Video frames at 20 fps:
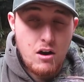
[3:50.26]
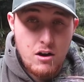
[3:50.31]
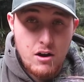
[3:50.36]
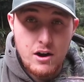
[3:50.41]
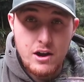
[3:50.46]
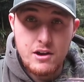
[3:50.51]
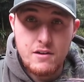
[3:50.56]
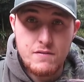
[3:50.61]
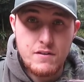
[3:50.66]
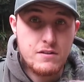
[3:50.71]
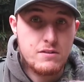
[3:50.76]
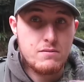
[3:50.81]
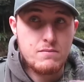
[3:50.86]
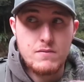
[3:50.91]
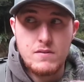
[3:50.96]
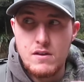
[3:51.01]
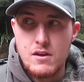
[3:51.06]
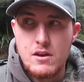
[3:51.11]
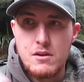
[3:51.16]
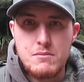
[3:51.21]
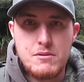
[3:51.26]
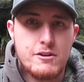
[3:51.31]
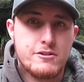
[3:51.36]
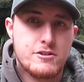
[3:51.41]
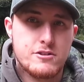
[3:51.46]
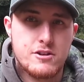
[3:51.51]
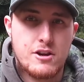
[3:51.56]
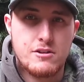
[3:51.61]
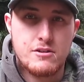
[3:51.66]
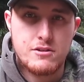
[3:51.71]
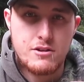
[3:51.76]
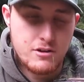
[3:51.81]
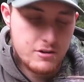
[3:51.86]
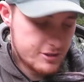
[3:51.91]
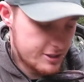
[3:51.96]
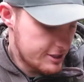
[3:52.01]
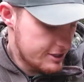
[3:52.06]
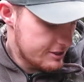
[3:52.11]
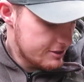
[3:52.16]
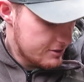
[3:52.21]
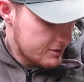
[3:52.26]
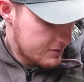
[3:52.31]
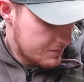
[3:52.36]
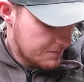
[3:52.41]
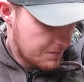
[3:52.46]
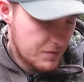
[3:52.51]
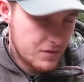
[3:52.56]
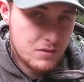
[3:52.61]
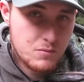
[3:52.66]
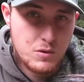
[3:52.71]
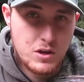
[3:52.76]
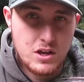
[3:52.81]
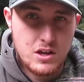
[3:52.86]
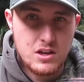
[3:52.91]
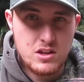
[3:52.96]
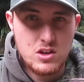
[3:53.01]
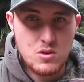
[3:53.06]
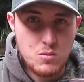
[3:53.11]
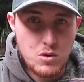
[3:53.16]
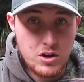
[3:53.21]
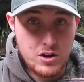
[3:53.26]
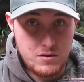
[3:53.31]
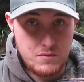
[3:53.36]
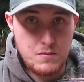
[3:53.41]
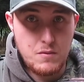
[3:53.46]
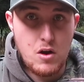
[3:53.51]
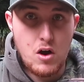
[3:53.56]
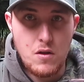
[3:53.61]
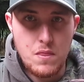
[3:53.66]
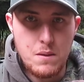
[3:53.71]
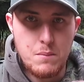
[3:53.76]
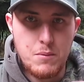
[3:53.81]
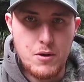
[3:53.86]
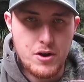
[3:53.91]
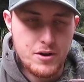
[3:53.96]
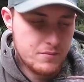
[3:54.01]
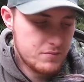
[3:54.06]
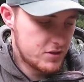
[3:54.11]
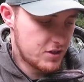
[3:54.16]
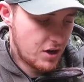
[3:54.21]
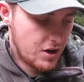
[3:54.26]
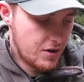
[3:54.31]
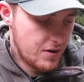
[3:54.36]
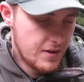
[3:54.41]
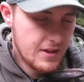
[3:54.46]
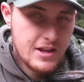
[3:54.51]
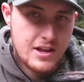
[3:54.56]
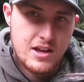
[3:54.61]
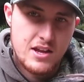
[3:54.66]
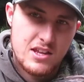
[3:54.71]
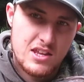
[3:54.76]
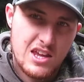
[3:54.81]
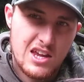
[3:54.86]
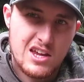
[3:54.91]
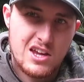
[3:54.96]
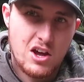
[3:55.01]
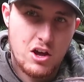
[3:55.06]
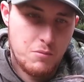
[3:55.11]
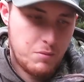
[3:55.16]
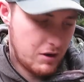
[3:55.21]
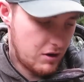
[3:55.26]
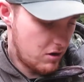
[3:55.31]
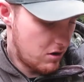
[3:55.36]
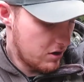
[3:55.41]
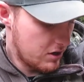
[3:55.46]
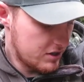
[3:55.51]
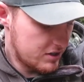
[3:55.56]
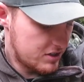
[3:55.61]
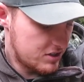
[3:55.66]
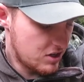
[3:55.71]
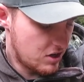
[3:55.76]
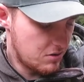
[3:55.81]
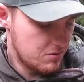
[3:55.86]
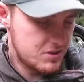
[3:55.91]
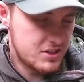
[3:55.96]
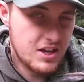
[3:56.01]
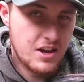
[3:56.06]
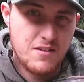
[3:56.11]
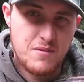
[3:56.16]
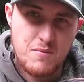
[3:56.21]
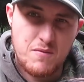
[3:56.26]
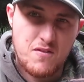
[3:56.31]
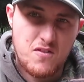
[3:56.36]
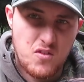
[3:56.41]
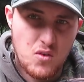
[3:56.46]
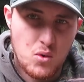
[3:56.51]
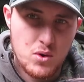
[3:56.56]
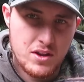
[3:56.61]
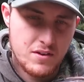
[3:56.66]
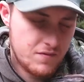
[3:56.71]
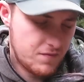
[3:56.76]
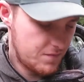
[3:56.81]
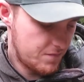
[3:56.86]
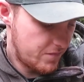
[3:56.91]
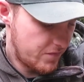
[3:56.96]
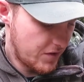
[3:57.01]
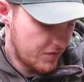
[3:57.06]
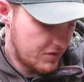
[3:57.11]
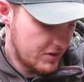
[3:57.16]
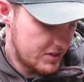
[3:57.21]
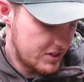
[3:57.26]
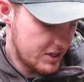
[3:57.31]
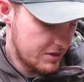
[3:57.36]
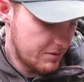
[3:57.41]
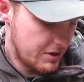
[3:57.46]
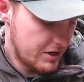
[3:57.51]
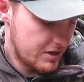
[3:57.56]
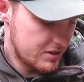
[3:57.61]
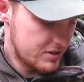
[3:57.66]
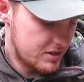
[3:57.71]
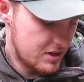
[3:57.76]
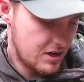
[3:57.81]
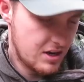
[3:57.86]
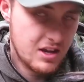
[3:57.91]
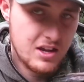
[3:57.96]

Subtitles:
higher than places like Namatar, where you want it on the bottom. So yeah, go a bit longer, so I'd say 40, 50 centimeters.